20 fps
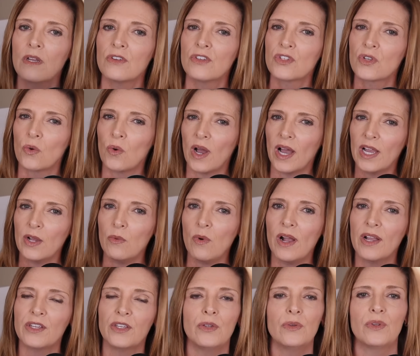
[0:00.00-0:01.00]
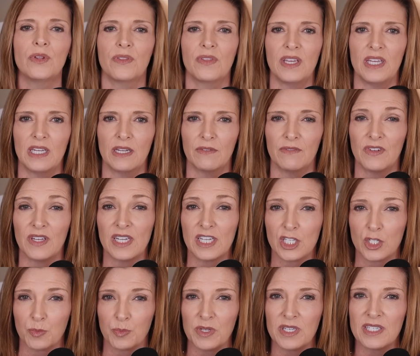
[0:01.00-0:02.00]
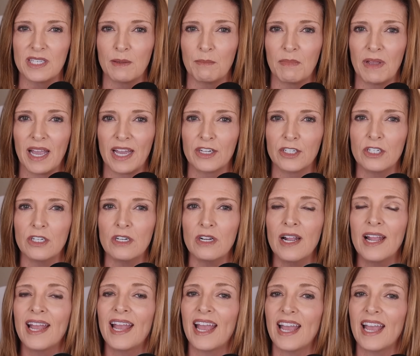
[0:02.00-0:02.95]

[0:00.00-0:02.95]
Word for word: So I want you to think of explicit matter